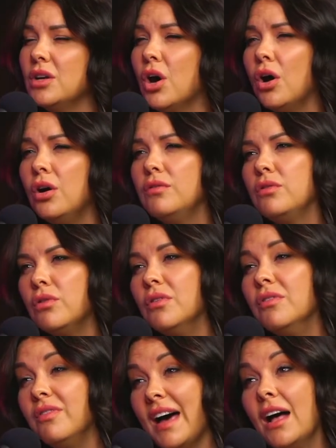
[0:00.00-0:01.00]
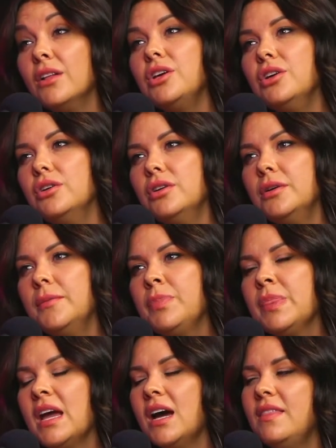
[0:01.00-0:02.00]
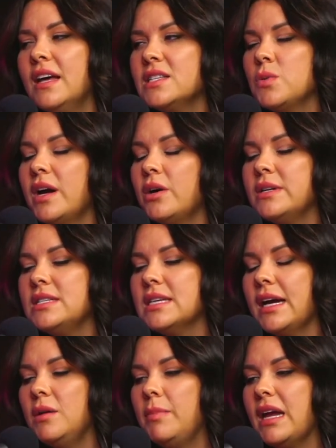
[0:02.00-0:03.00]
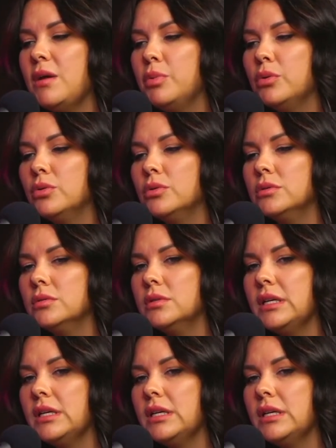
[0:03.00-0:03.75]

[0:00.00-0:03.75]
overall value. And that's why I always say to people,